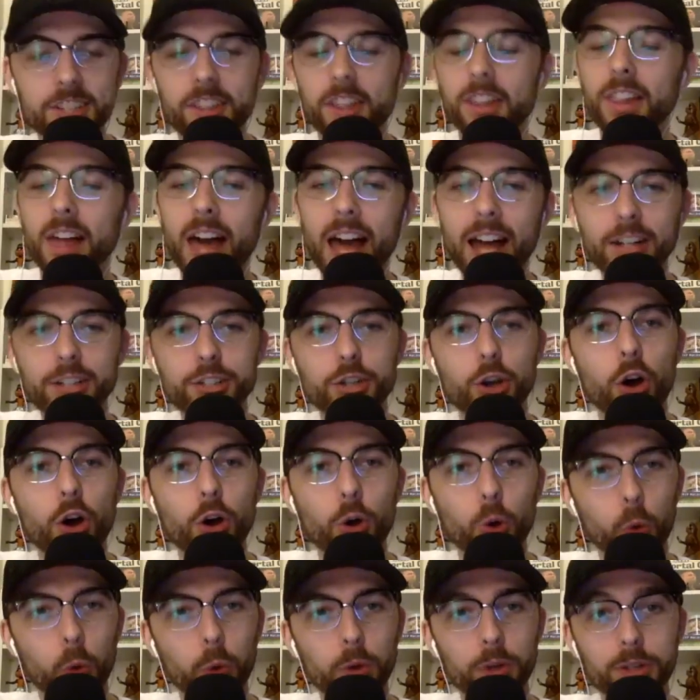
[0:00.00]
the Locked On
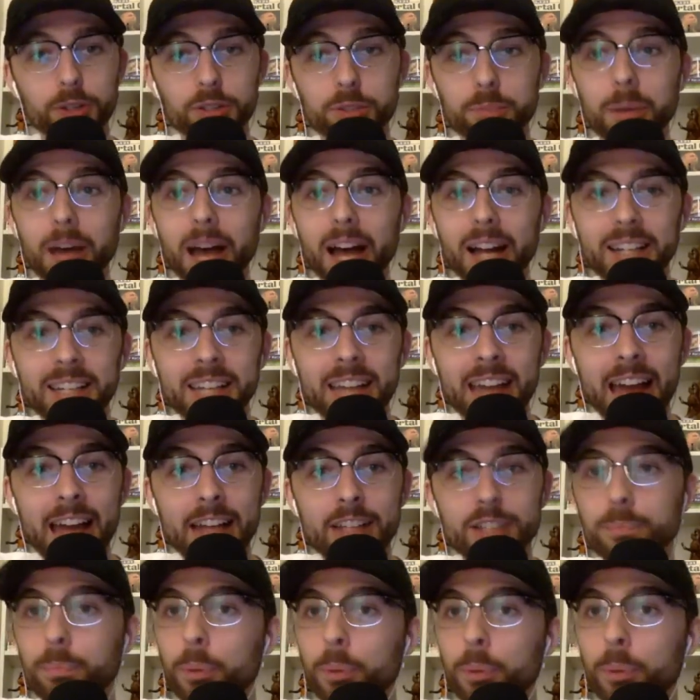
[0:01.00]
Orioles
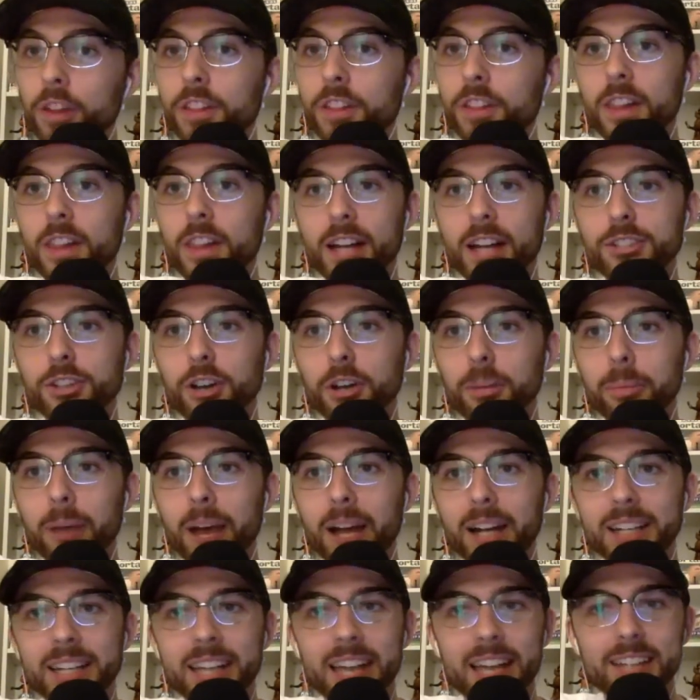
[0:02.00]
podcast, part of the Locked On
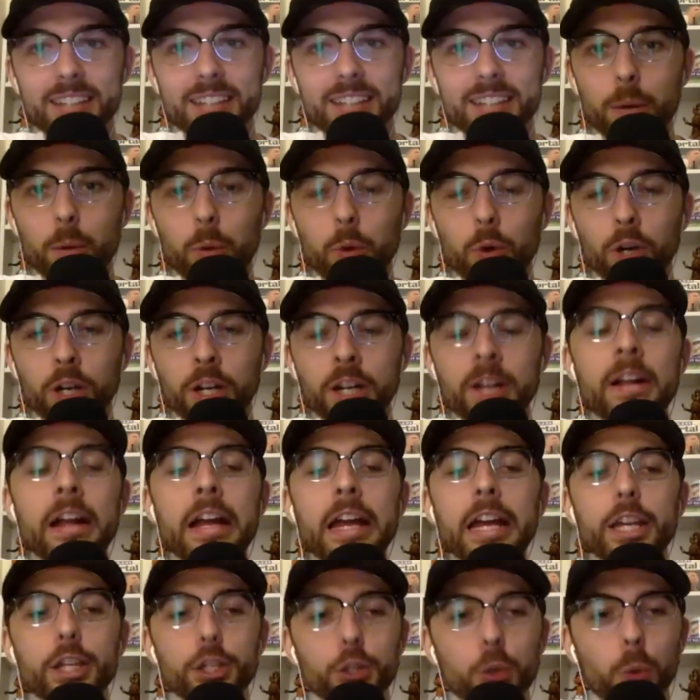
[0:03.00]
Podcast Network,
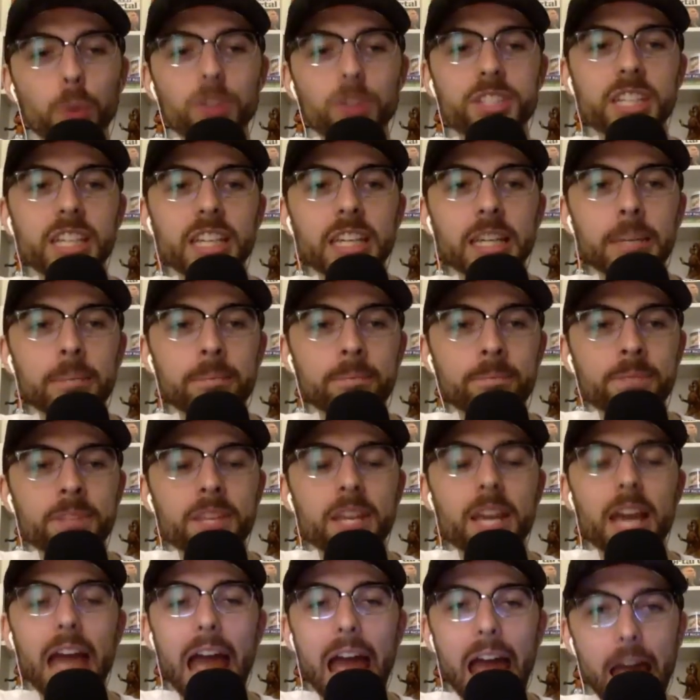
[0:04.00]
your team
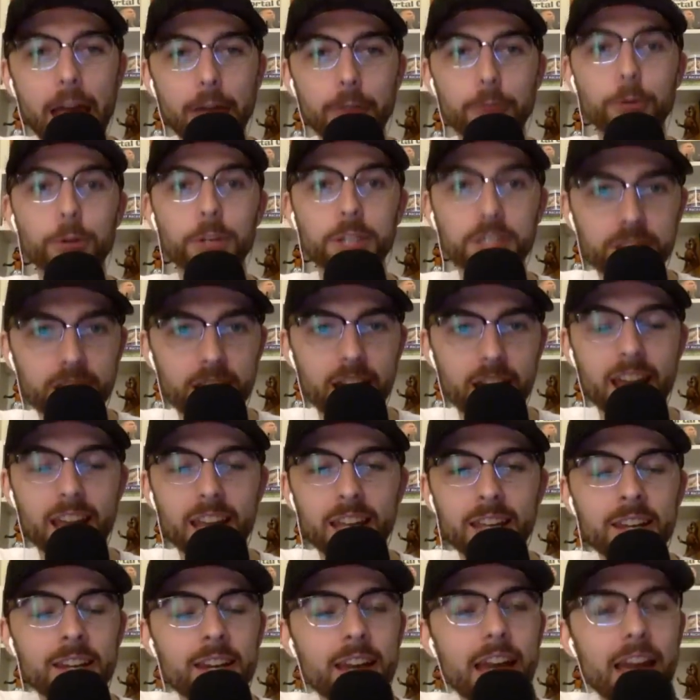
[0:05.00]
every day.